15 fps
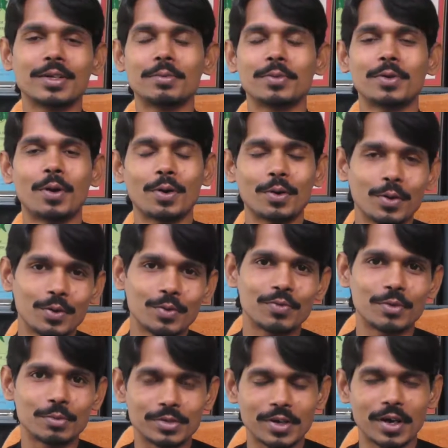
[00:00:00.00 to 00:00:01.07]
and I'm talking to you
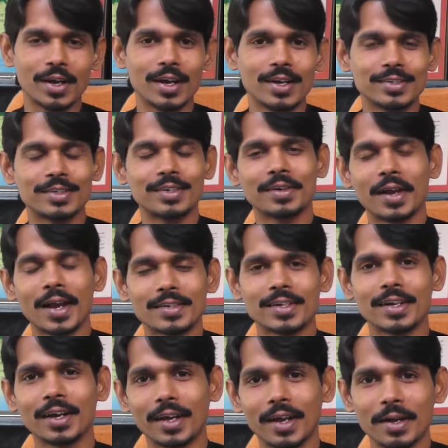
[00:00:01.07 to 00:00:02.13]
from Skyrise
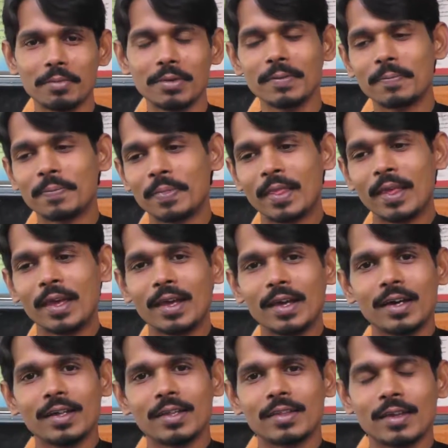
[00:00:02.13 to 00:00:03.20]
International Academy.
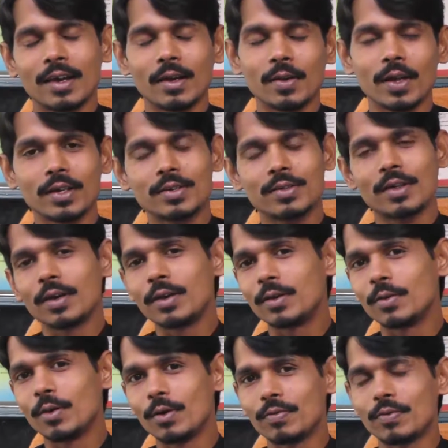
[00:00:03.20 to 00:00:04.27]
I'd like to thank
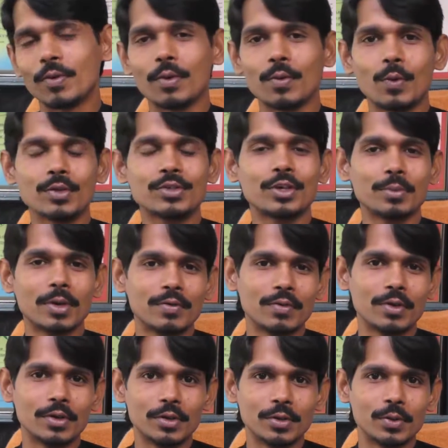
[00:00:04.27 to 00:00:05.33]
you all for watching my
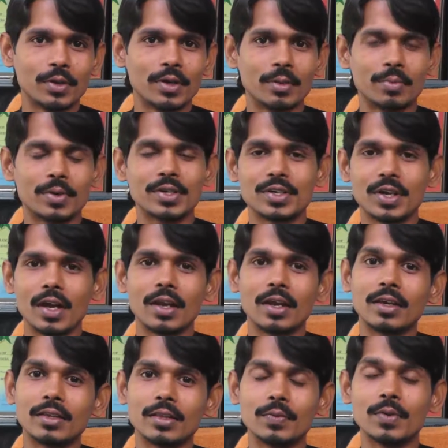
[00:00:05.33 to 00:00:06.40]
video and
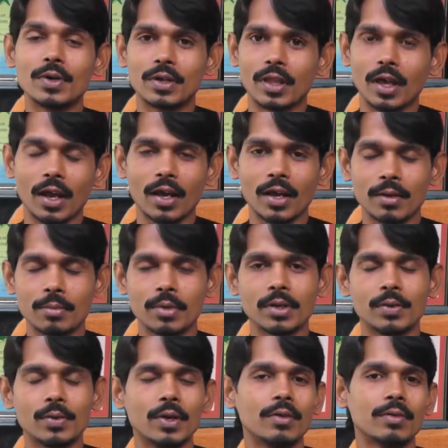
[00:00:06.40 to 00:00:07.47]
appreciating the work that I have
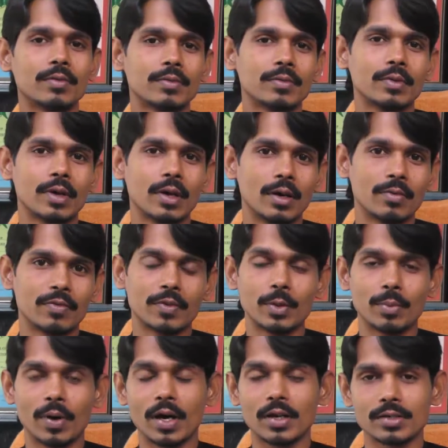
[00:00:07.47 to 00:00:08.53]
been doing from
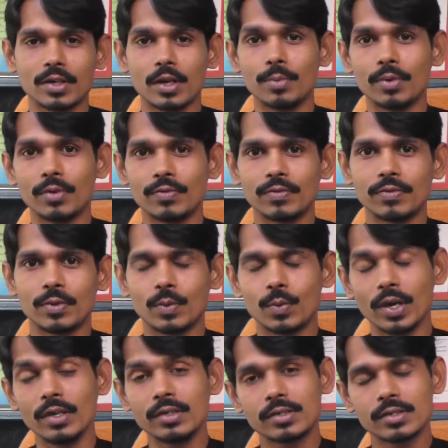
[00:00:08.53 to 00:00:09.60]
the past couple of
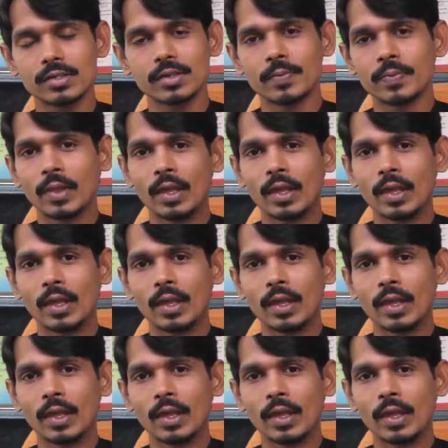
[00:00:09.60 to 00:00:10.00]
weeks.